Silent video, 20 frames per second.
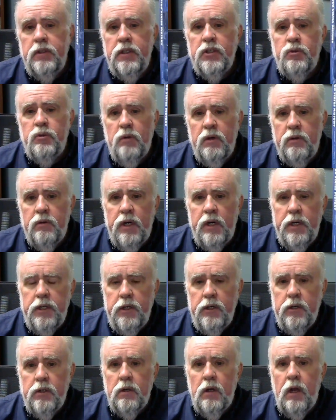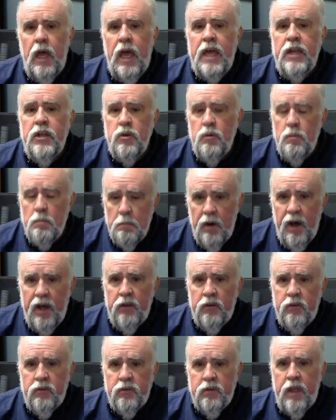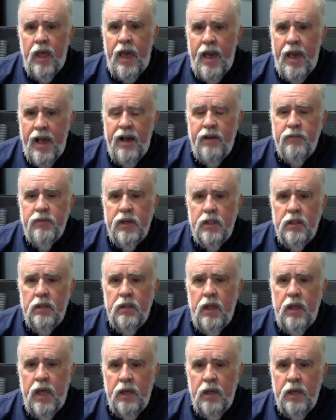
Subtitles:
This one right here, and you must have it.